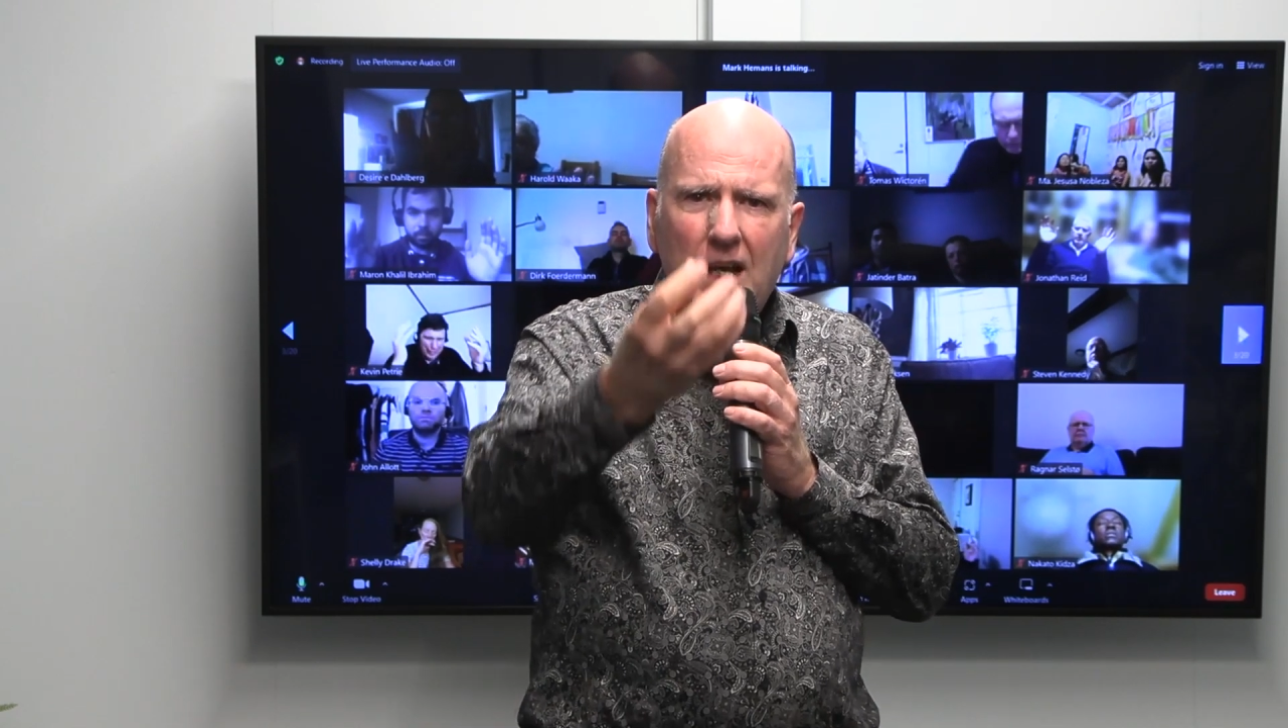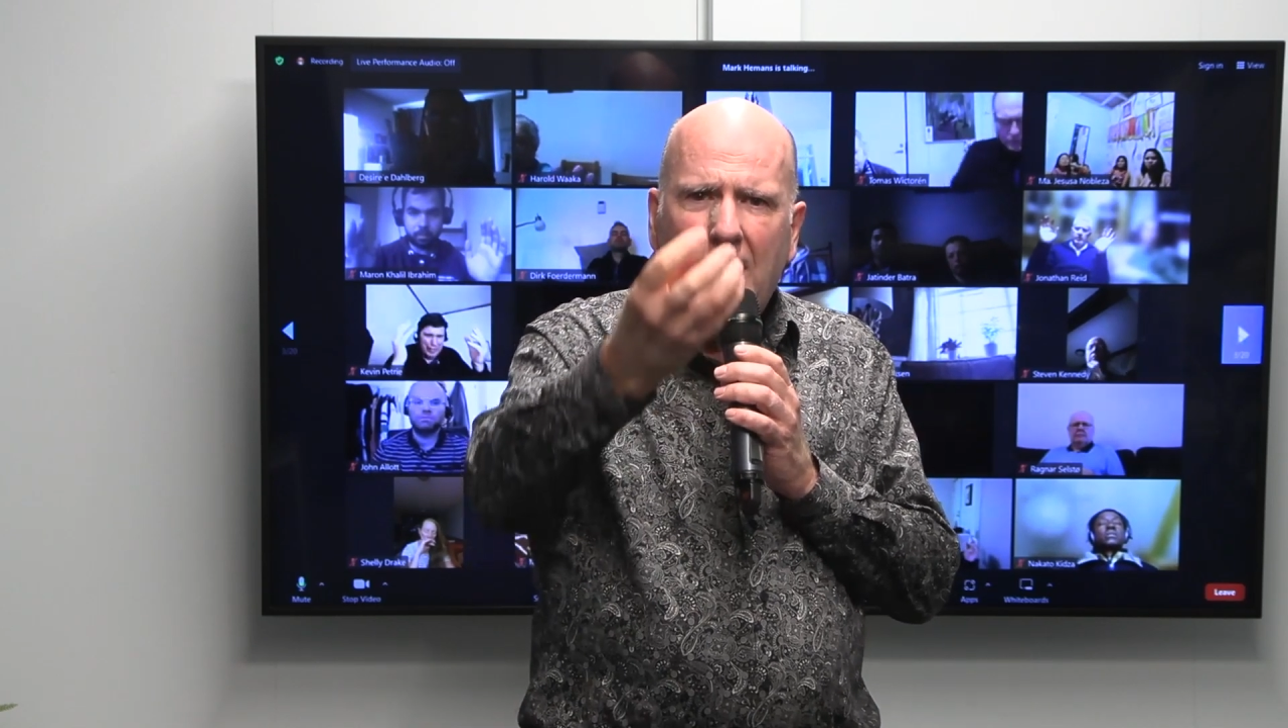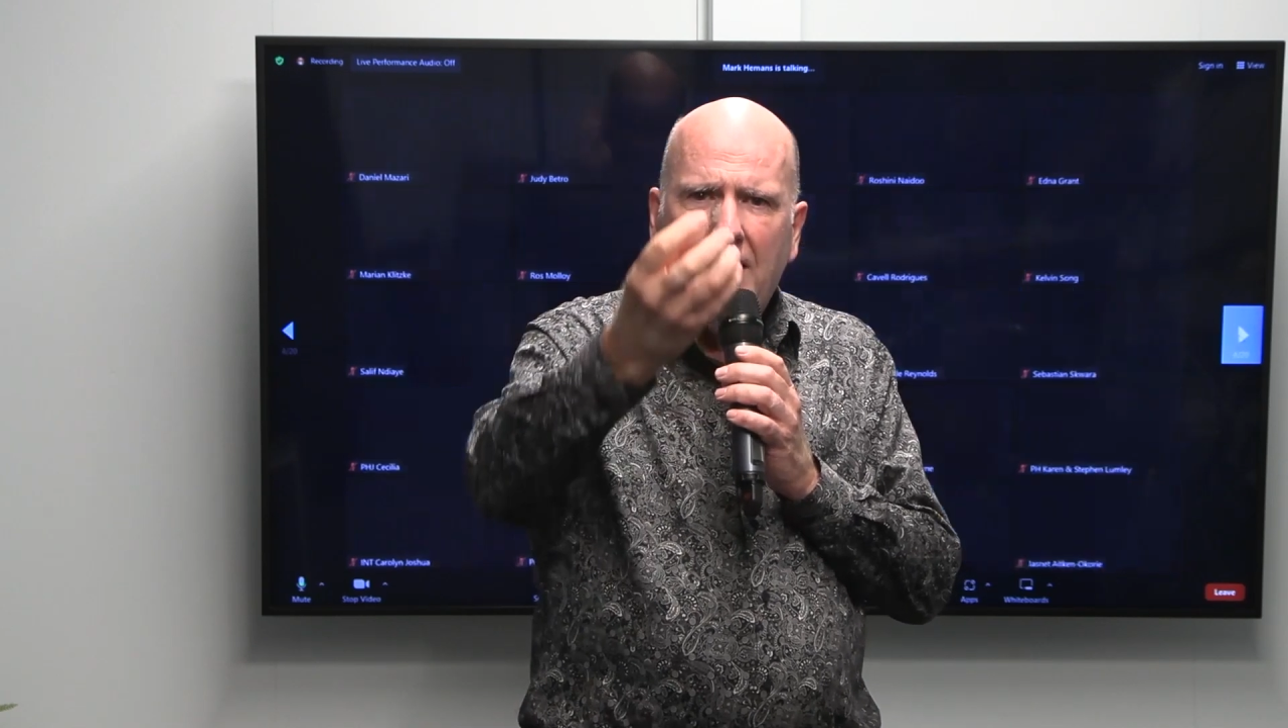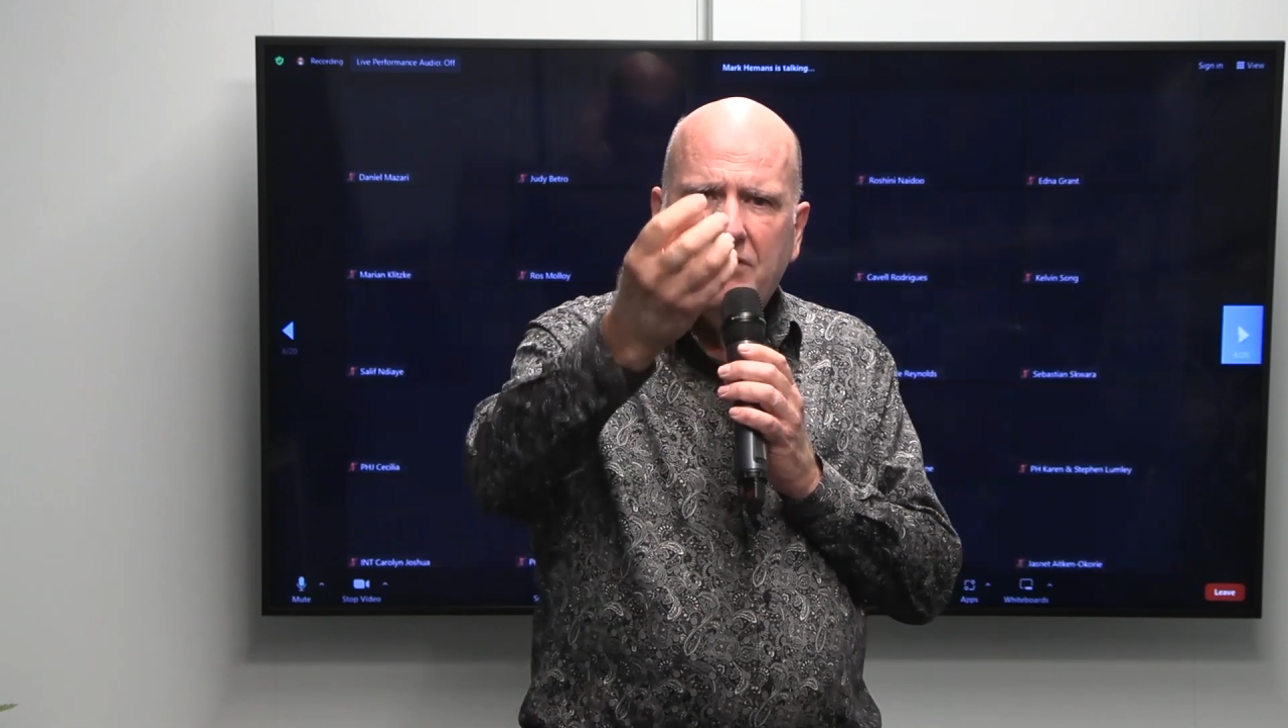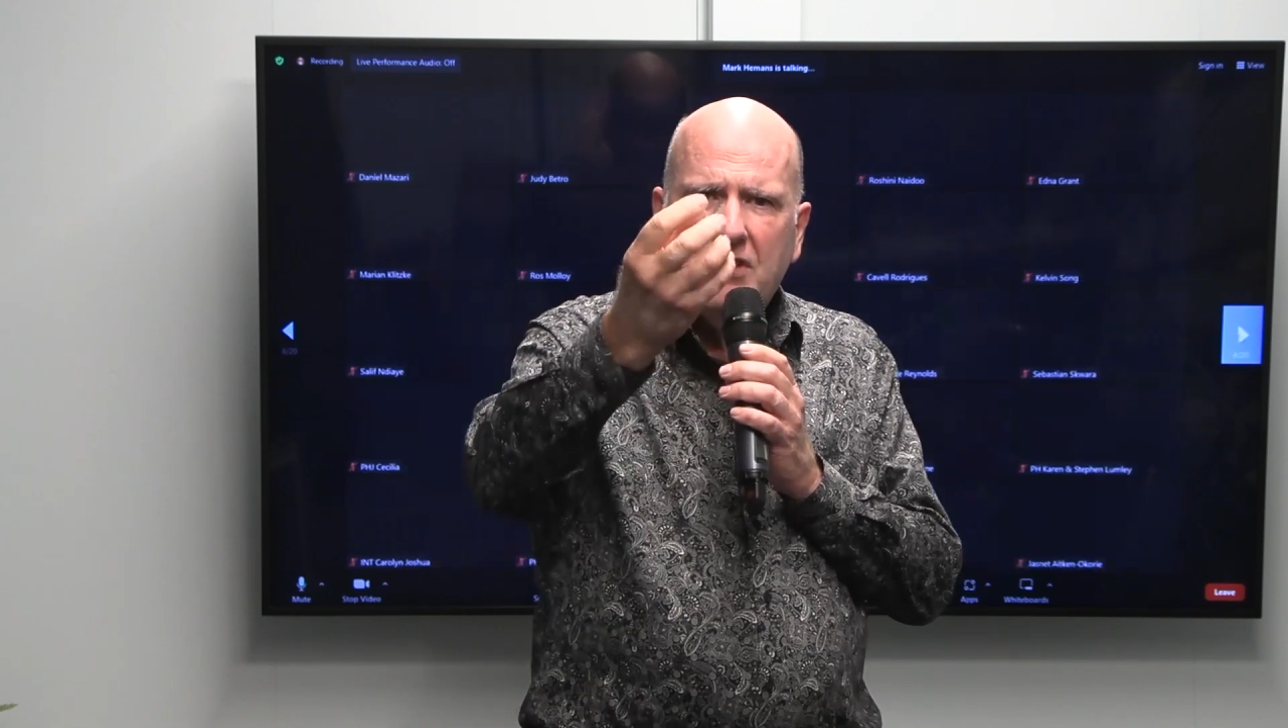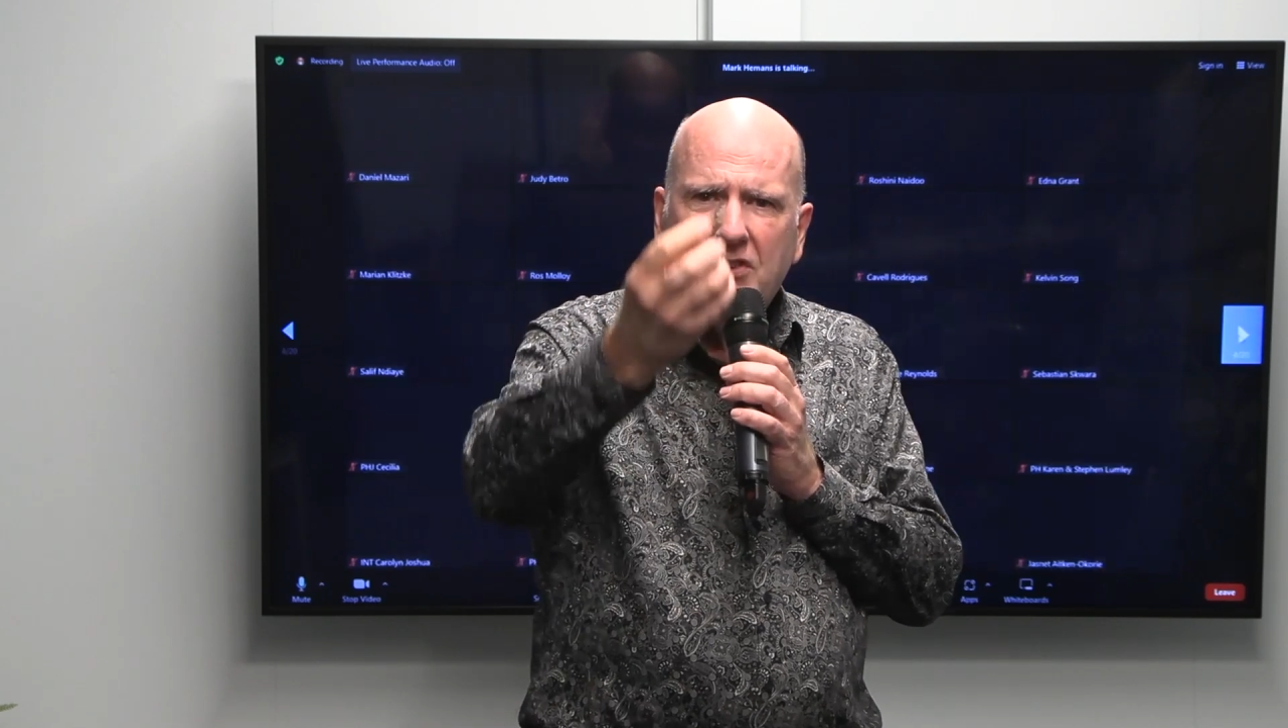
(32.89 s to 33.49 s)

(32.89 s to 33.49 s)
have